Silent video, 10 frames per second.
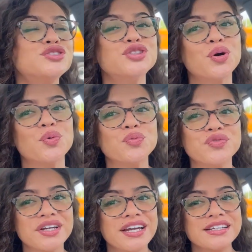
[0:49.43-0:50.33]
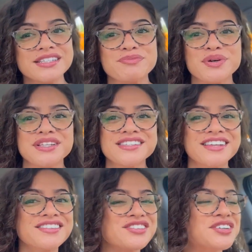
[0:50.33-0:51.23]
don't forget to put
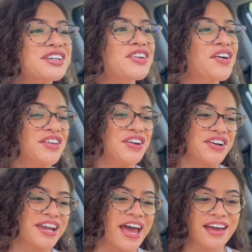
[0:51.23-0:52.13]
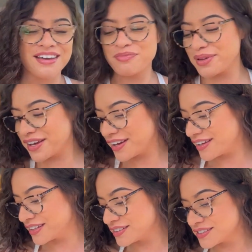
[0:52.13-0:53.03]
sunscreen on your neck
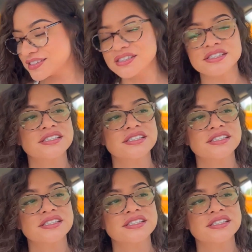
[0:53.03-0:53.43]
because